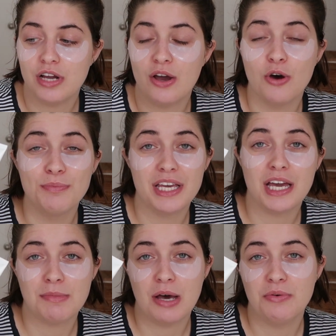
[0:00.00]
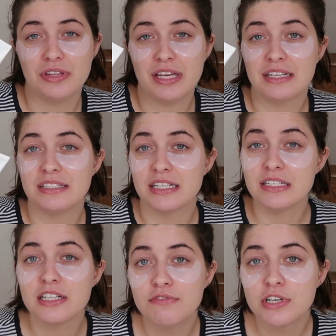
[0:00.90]
I hope they come out with like a
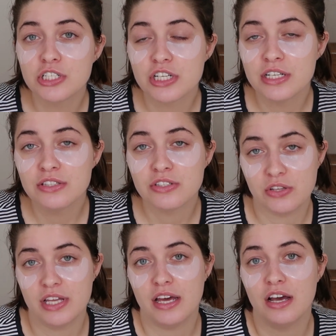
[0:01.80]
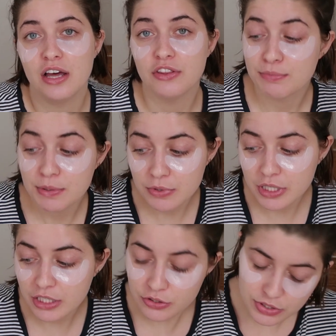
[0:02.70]
tinted version so that other people
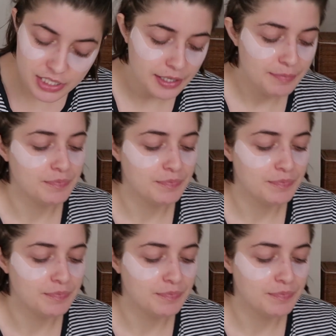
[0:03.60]
can use it.